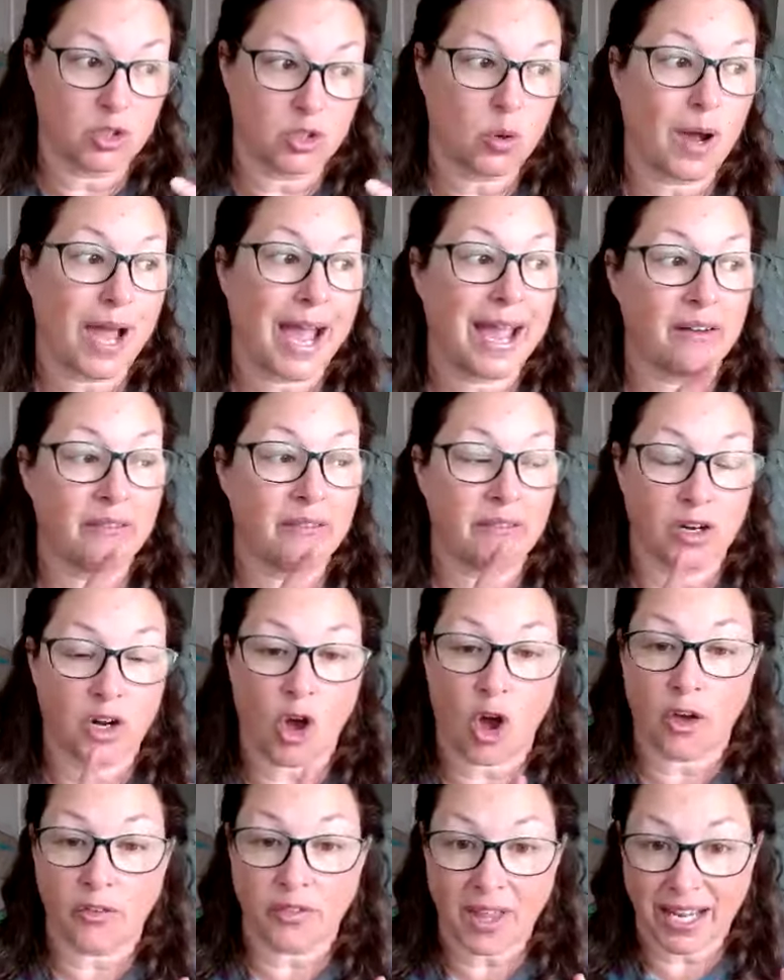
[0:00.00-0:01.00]
So I have an
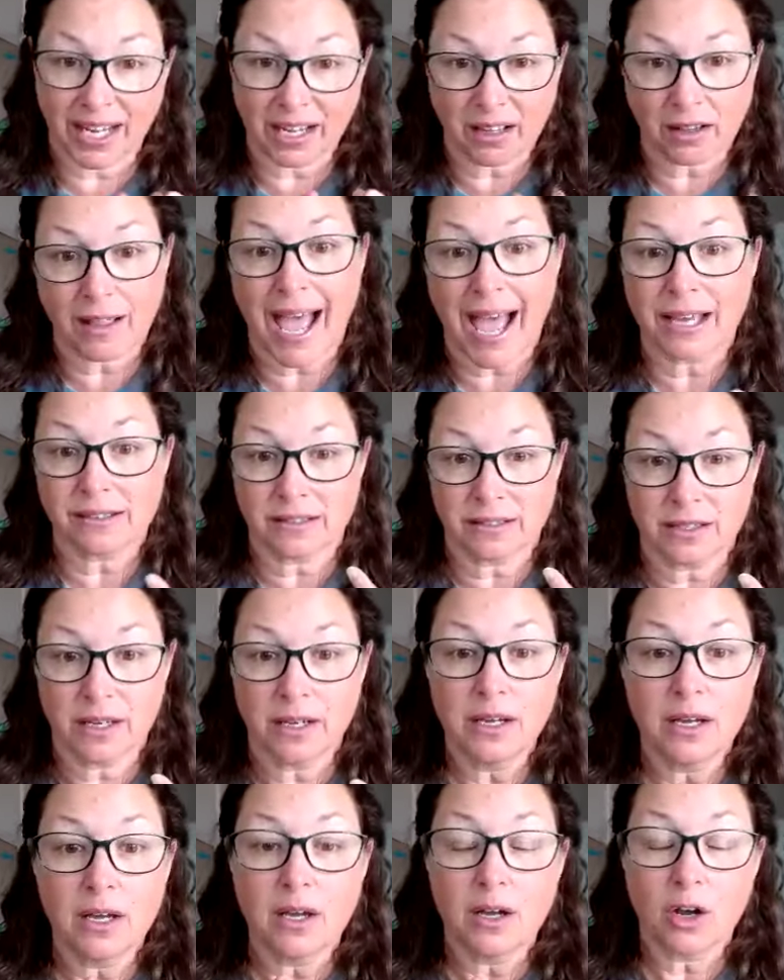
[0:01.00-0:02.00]
online class
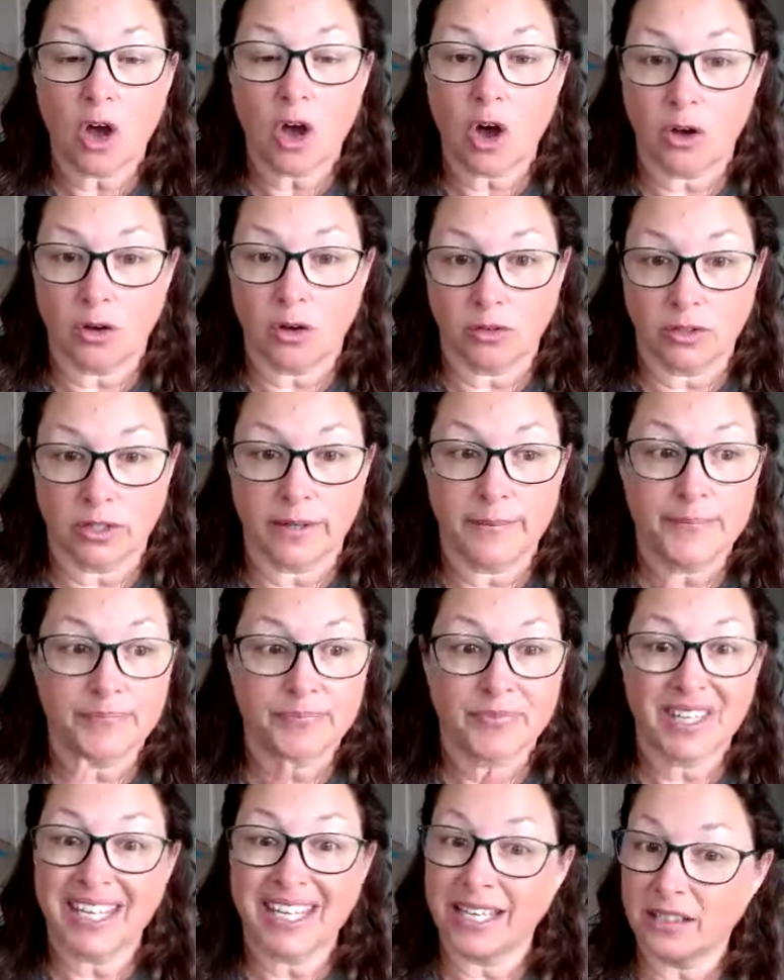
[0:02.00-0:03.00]
called
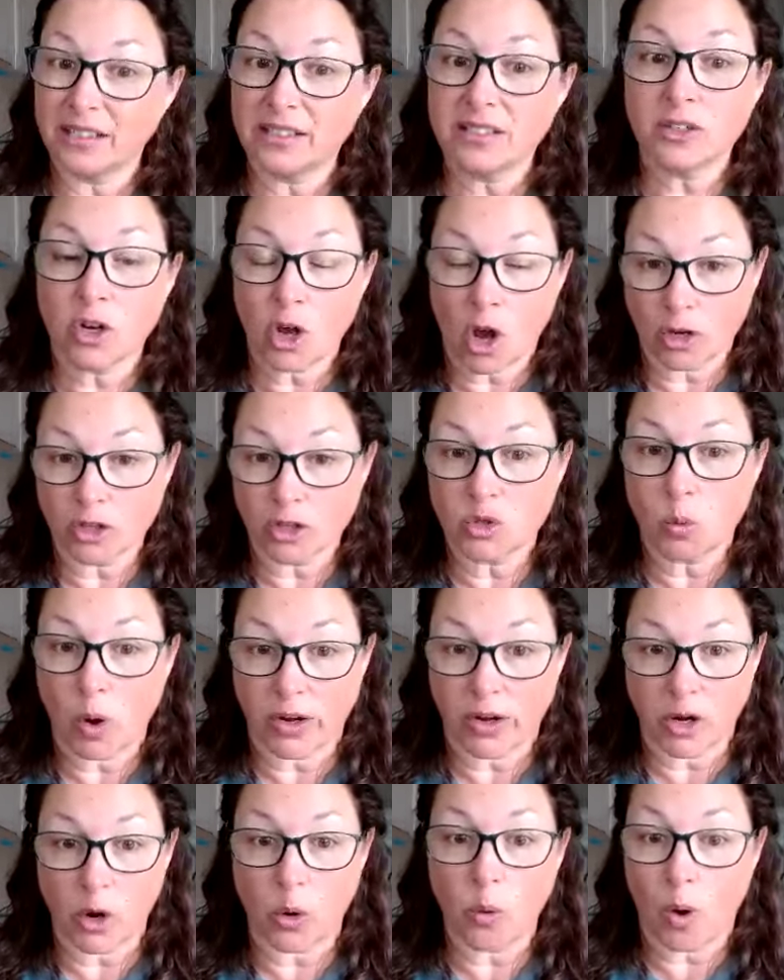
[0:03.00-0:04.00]
Kids and Dogs
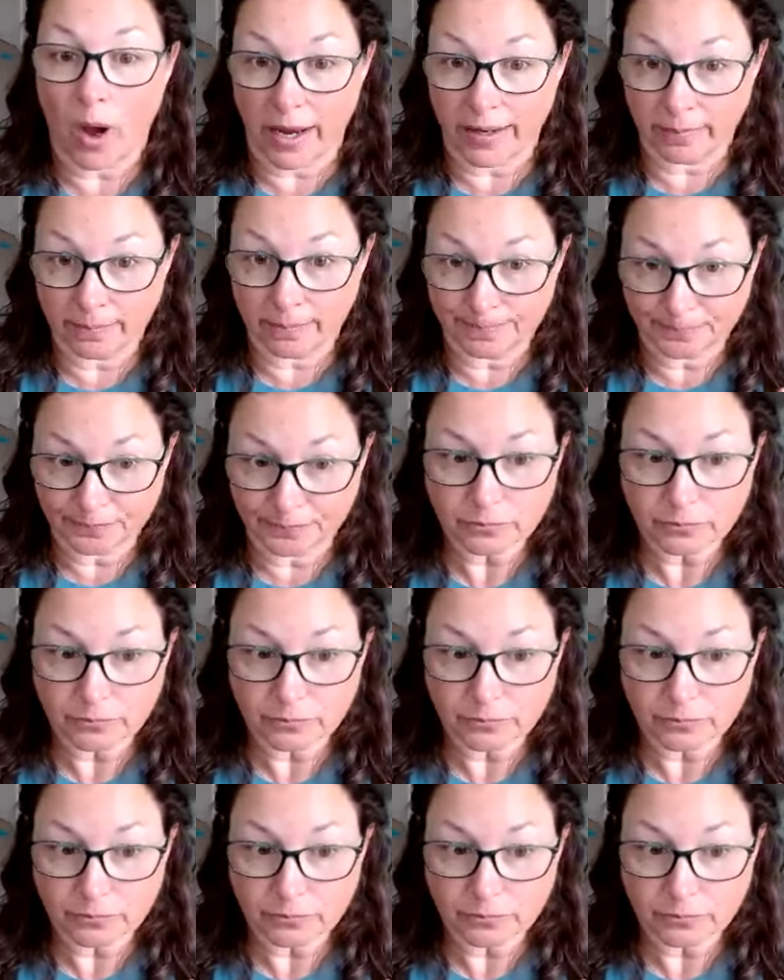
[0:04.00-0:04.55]
101.